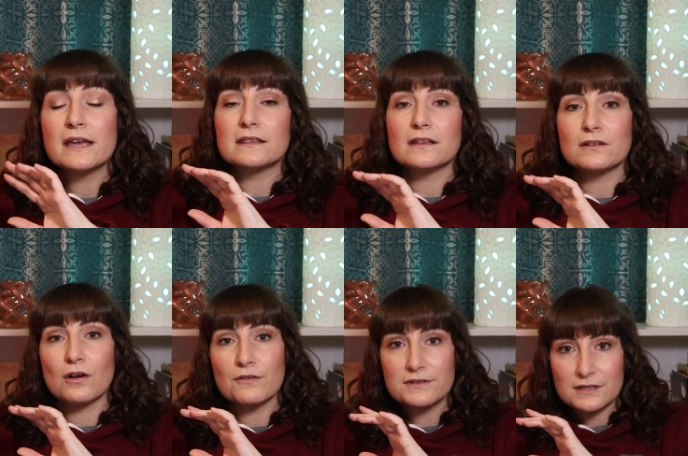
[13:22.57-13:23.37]
Then
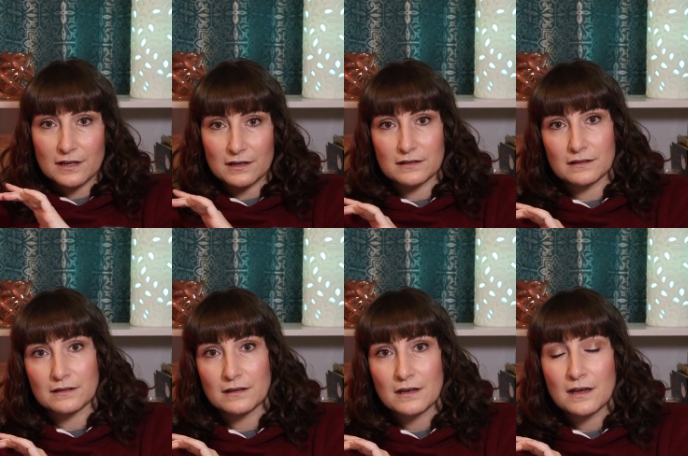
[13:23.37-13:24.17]
all of a sudden
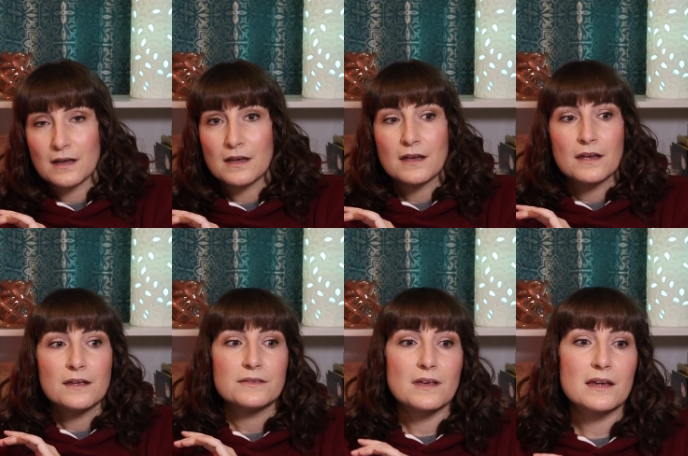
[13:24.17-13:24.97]

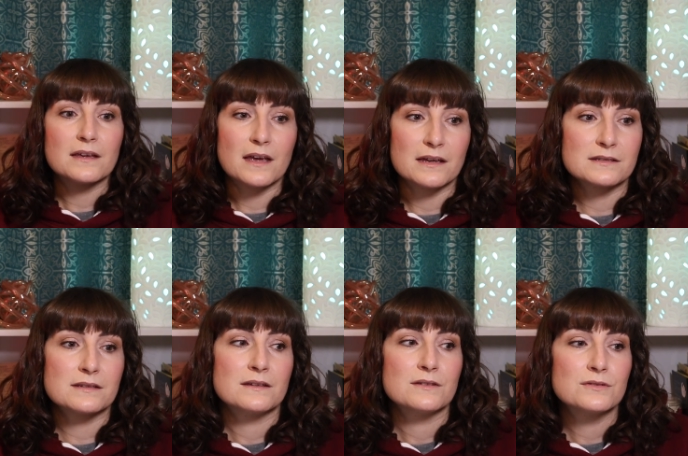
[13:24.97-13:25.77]
they
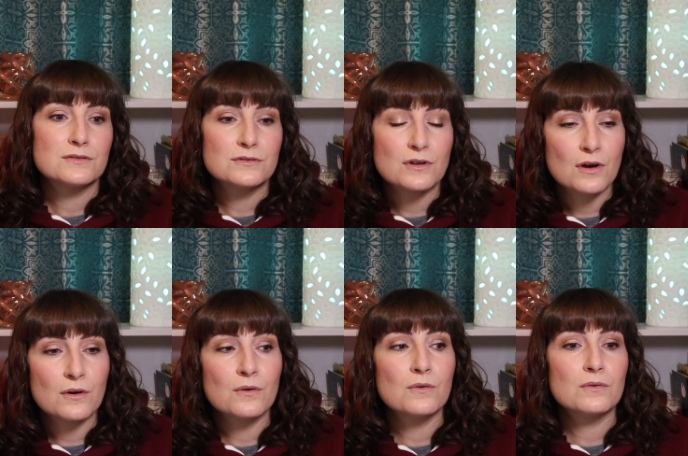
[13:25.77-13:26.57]
get
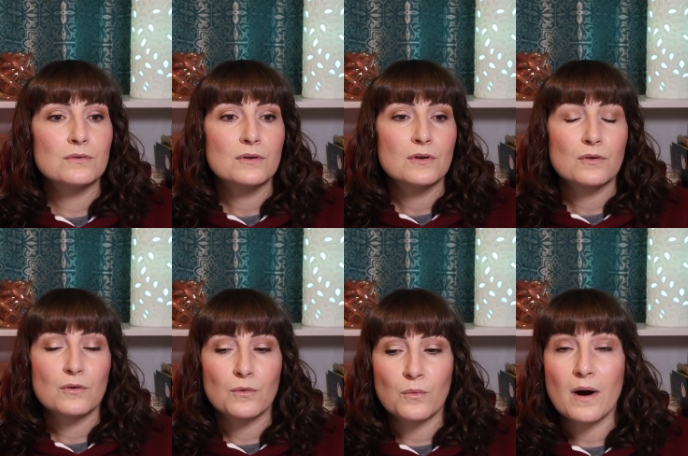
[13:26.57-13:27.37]
so
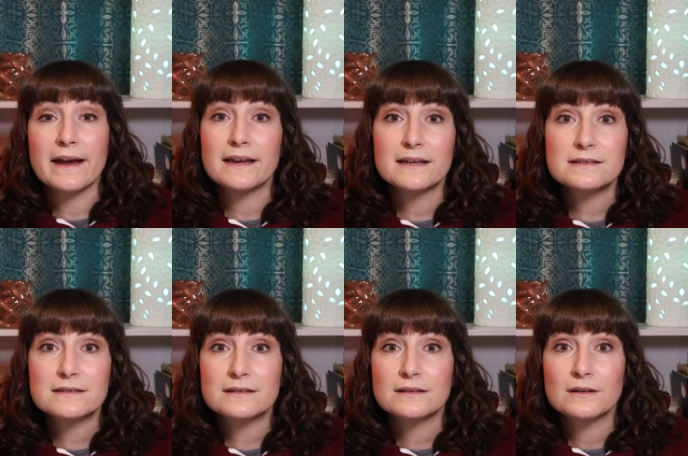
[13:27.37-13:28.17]

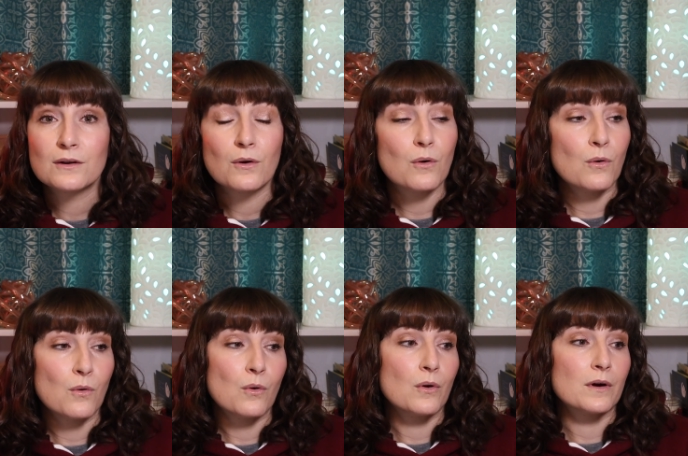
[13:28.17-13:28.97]
quiet,
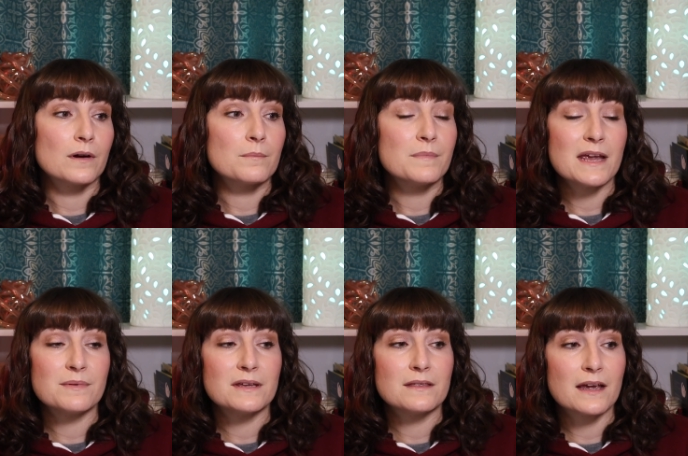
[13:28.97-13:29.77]
or
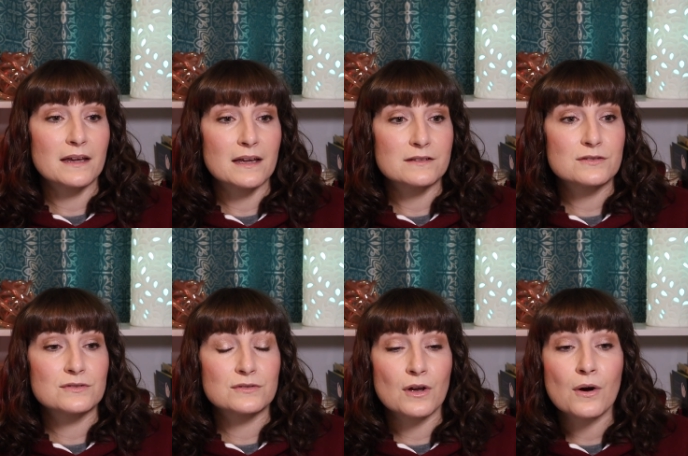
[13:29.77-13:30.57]
maybe they get
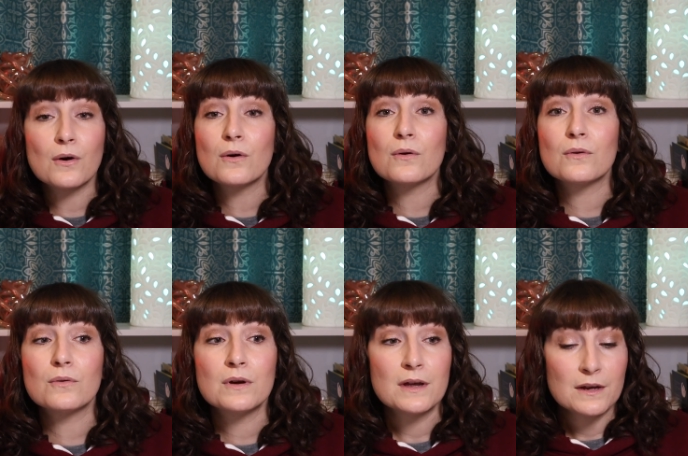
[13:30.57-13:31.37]
so